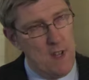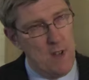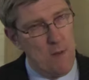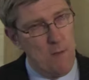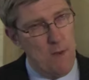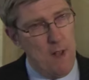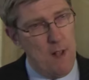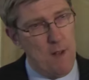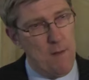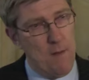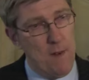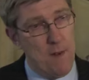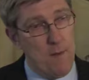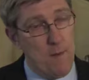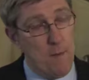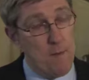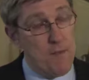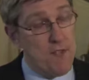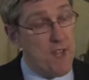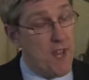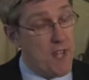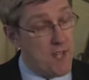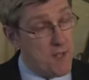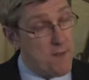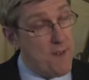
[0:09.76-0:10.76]
Well, I'm
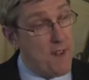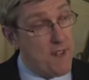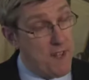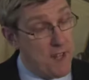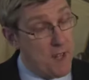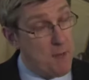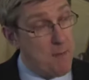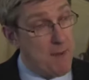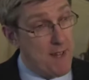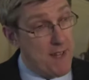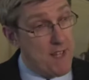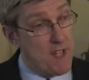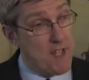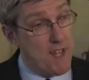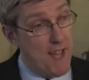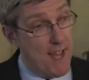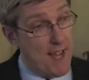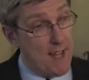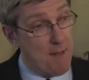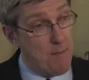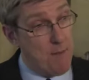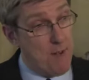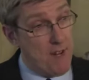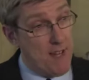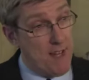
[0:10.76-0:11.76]
satisfied that the meeting has
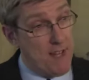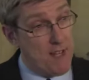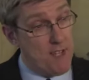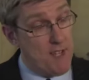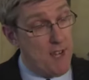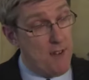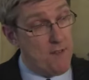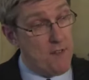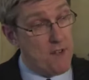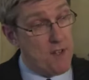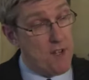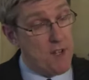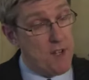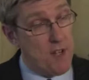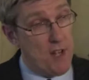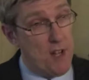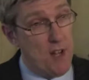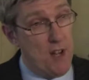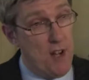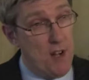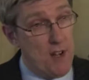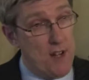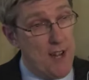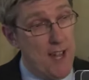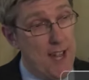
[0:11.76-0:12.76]
taken place after such a
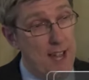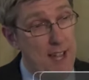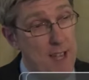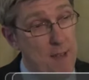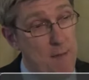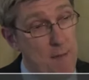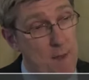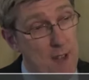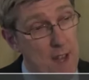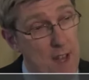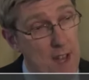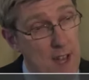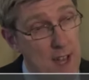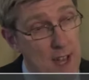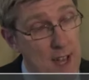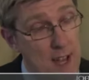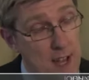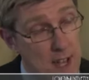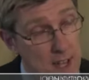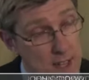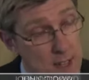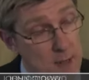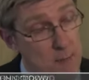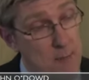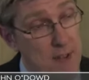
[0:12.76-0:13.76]
long time.
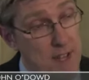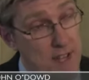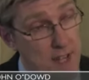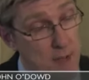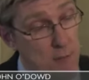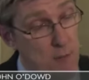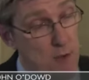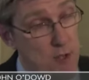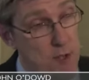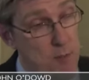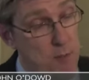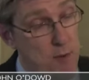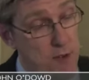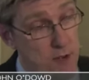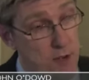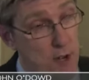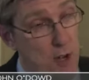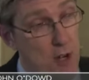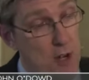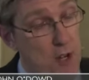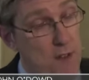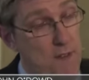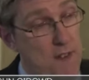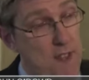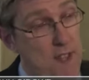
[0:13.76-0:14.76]
The meeting was
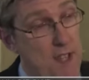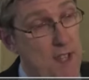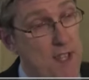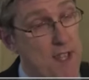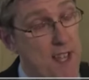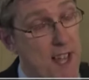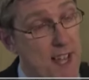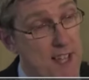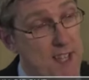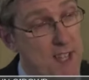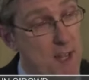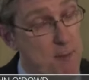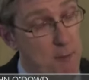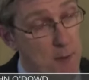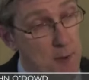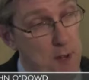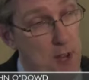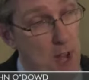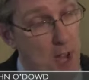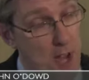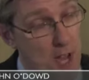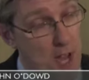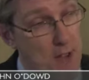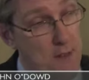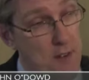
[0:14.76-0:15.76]
productive in the sense that we
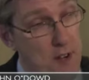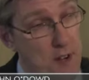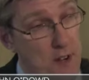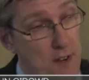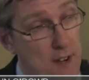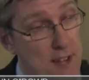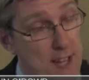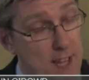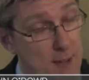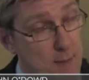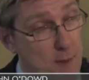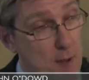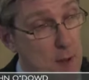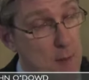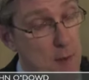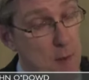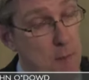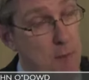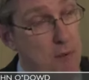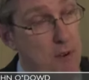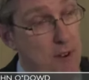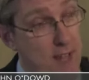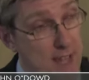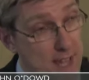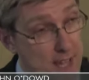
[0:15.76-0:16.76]
now have agreed that we will
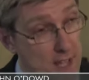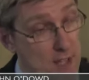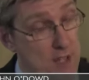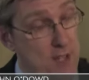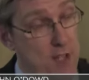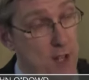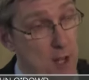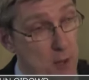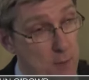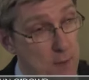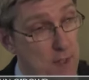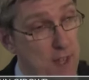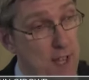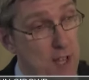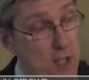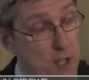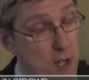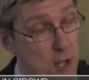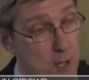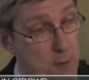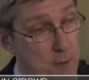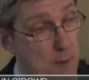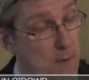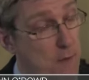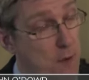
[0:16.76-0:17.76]
pre-consult with each
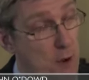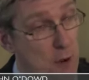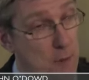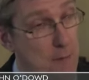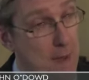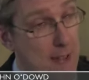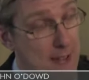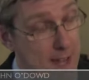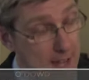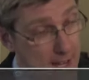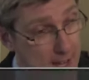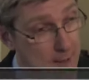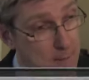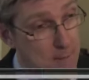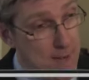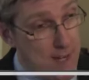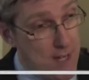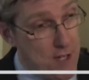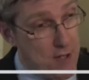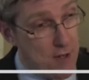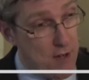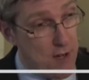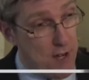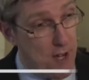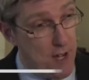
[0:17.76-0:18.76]
other before making
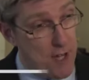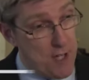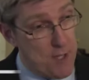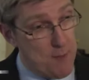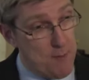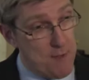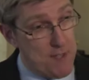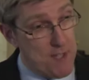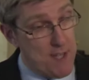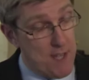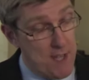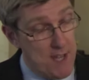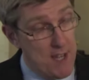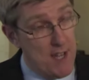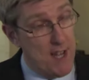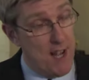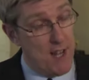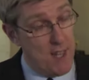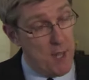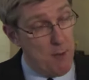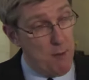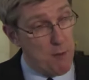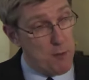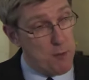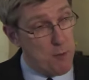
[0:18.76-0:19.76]
major announcements,
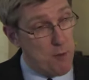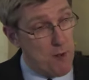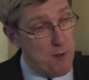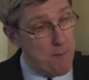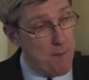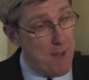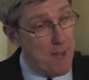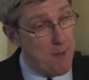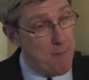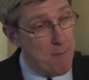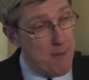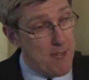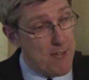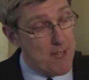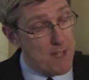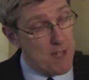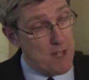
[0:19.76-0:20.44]
and that was one of my main